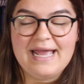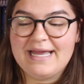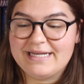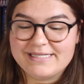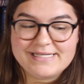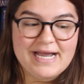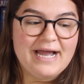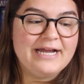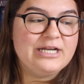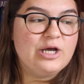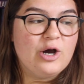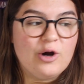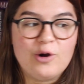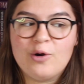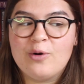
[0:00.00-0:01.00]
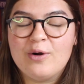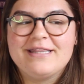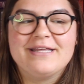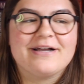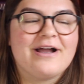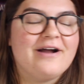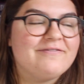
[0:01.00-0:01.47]
And I know
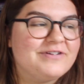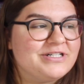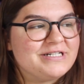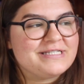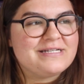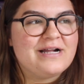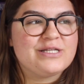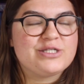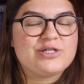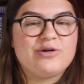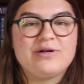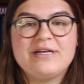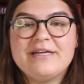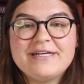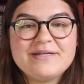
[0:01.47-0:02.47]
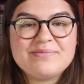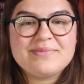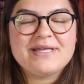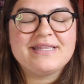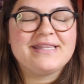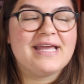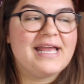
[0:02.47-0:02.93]
the cover does not scream
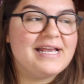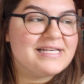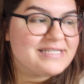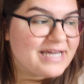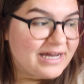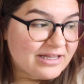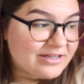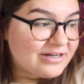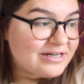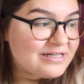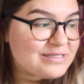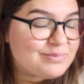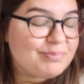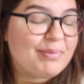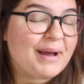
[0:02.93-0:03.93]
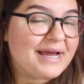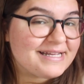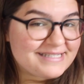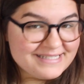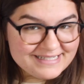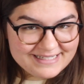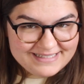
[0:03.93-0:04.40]
the ace colors,
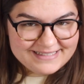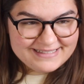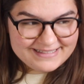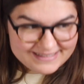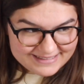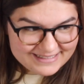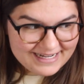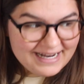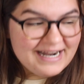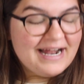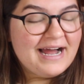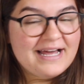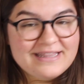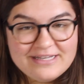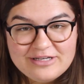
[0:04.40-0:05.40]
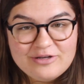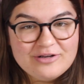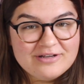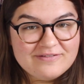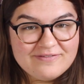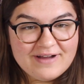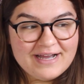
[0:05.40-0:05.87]
but I think you
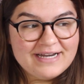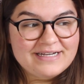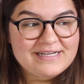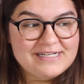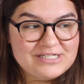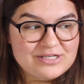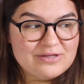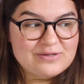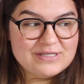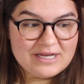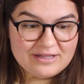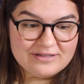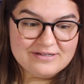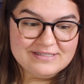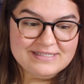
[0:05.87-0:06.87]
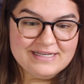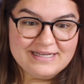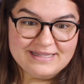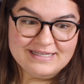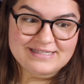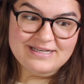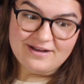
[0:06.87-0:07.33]
could find each of those colors
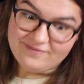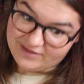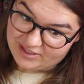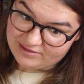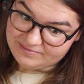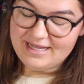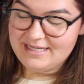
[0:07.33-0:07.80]
in this cover.